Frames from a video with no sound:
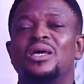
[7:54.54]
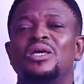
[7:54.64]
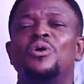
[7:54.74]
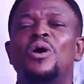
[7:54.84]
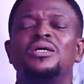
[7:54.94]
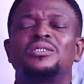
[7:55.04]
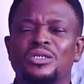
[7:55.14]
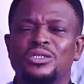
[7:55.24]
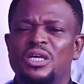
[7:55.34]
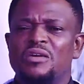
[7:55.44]
You ask
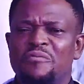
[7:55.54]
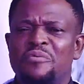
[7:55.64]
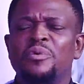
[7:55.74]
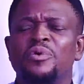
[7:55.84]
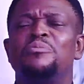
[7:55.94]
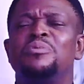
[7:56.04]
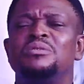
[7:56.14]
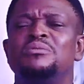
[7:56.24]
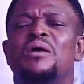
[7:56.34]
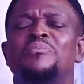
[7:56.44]
yourself, have people not
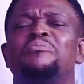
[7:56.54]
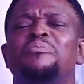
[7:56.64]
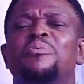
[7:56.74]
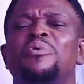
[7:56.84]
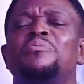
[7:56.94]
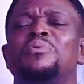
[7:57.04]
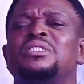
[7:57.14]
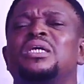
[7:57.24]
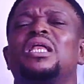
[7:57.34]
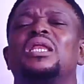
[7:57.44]
been
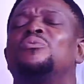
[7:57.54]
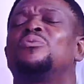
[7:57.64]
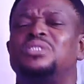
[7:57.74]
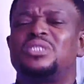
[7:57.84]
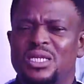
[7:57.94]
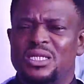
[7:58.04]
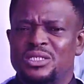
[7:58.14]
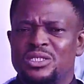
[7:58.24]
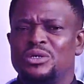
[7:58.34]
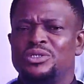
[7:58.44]
declared wanted in
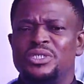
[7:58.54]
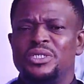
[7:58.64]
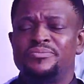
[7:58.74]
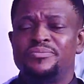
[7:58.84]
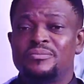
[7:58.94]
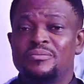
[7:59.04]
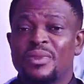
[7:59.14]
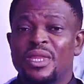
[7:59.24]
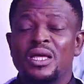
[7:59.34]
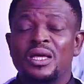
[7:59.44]
this country?
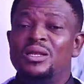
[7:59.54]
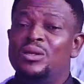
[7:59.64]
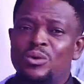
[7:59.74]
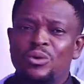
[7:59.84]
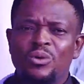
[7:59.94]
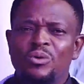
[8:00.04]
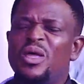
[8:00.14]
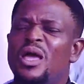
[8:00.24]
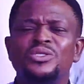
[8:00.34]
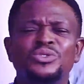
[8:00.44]
Look,
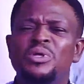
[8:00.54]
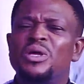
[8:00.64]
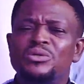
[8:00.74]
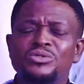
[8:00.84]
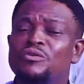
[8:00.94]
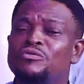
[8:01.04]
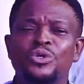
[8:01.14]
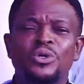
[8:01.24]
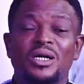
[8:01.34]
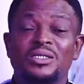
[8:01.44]
we are a country of
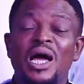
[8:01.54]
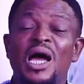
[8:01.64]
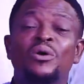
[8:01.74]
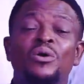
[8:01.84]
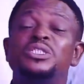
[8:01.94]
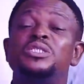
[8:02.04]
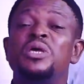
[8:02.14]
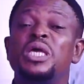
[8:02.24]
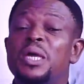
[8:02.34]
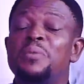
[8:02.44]
jokers. And until
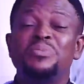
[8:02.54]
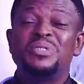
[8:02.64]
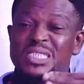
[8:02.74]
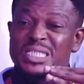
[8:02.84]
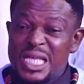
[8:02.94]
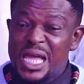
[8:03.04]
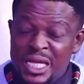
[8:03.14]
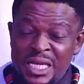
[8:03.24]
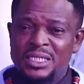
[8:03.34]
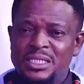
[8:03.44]
we keep
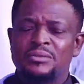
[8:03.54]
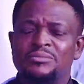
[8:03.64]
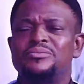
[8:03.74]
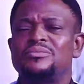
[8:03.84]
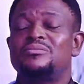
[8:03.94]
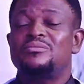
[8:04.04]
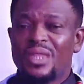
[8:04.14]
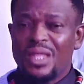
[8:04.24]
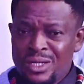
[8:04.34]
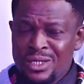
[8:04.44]
saying it
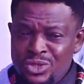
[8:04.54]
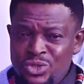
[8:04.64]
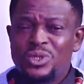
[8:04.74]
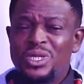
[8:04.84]
to the